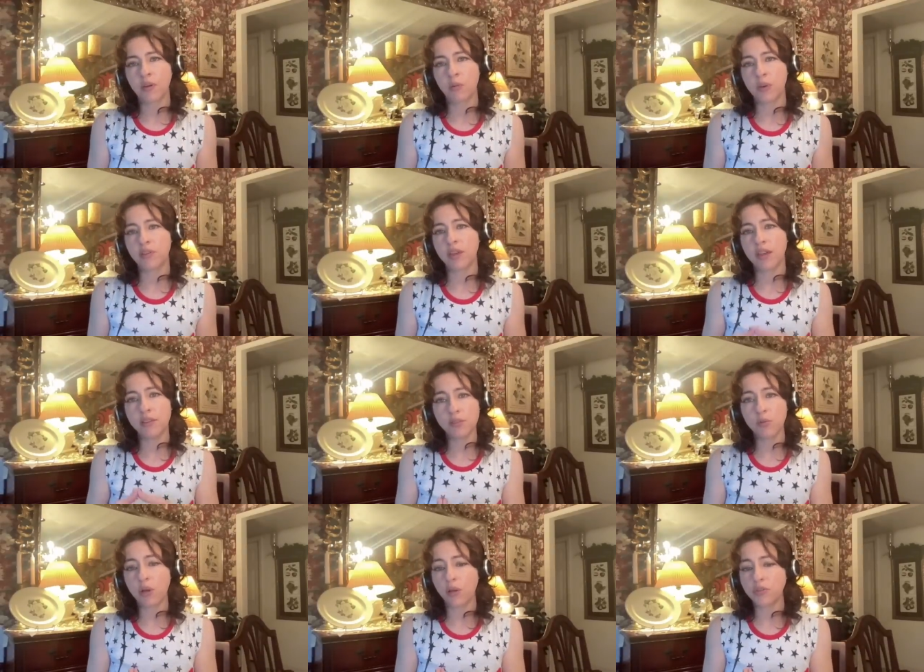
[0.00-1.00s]
with
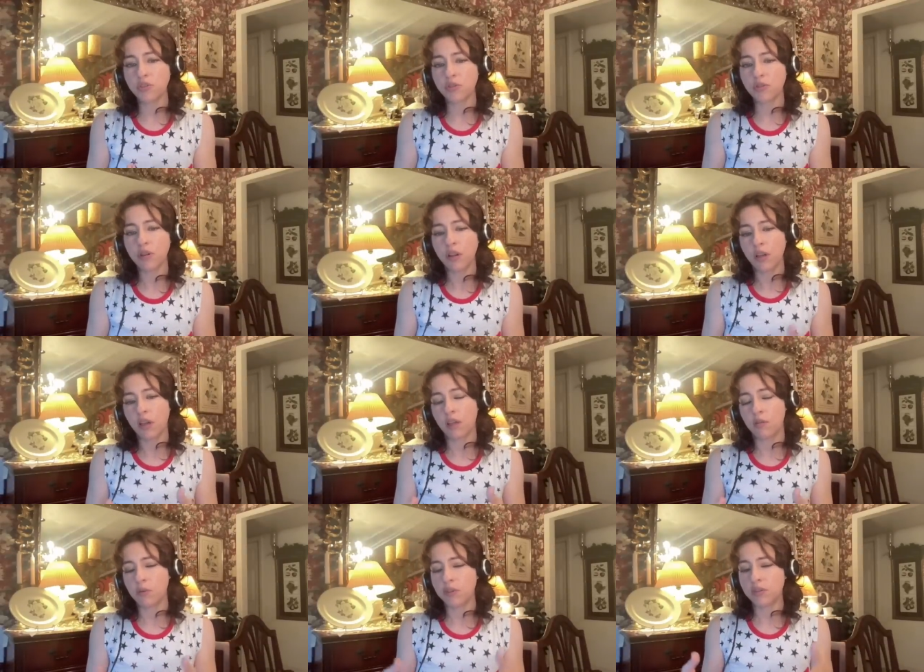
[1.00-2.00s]
cancel culture
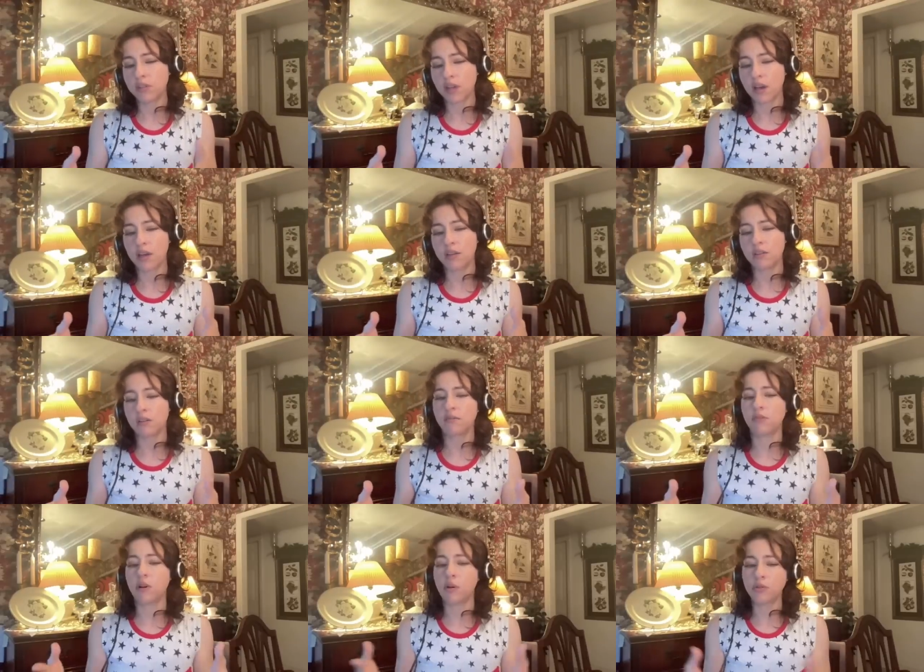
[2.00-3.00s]
and with this kind
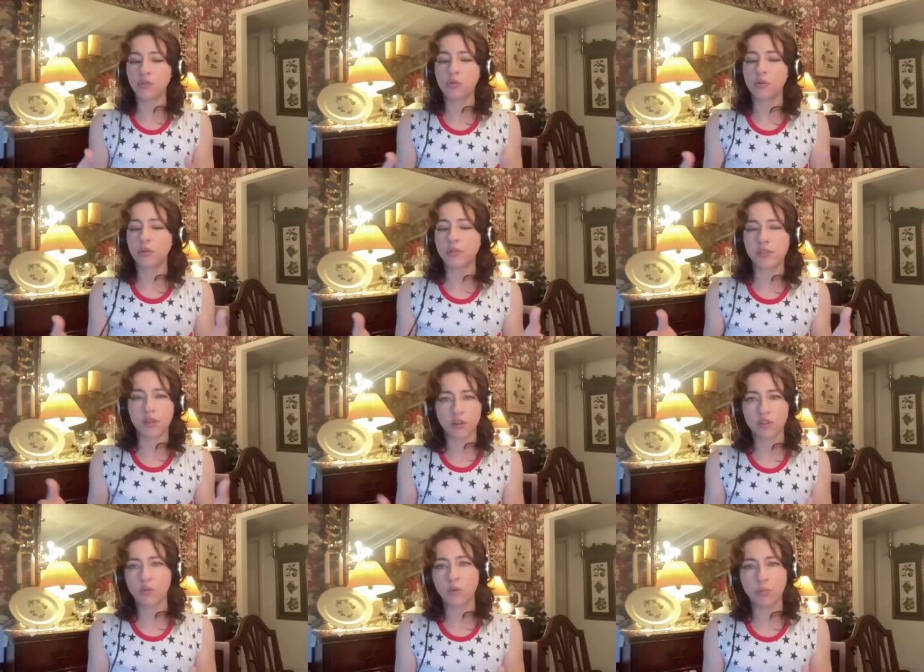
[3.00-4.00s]
of cultural
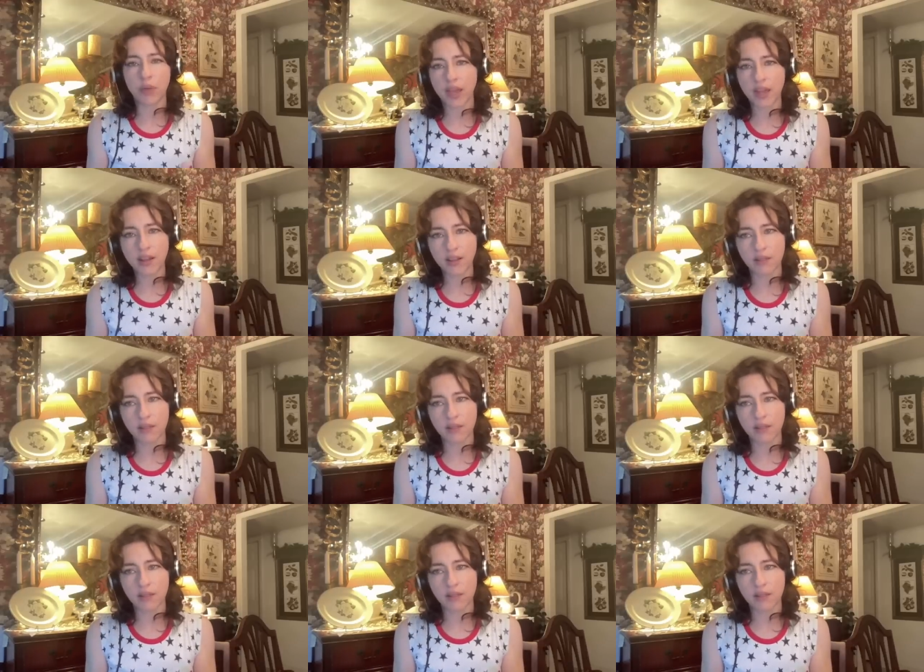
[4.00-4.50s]
sexual panic